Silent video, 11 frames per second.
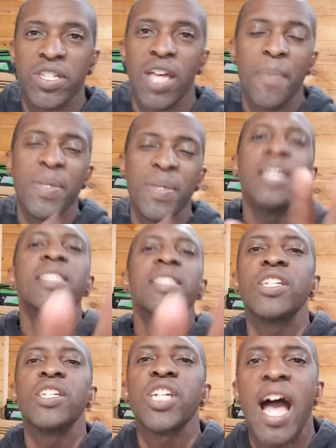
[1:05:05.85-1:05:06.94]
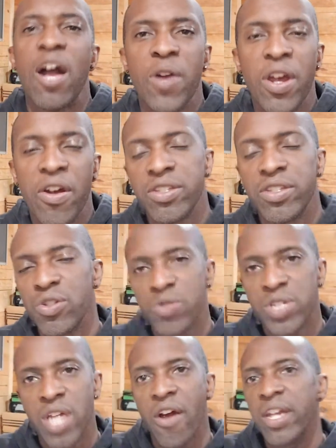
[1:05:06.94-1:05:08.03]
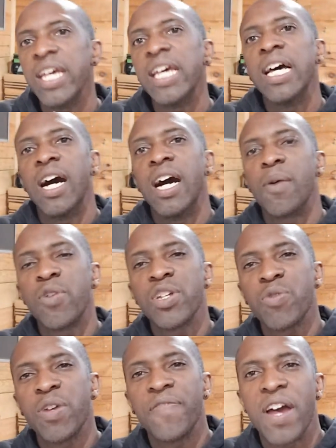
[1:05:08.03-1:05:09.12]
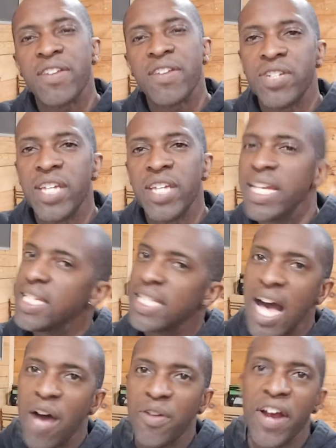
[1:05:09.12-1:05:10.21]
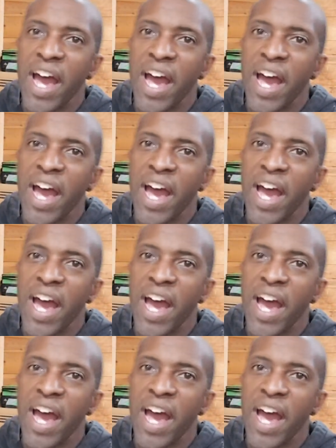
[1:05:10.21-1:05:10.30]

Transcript: I mean, he's in Chicago area too. Sorry, Chris Queen Five Star Tint, he's down there.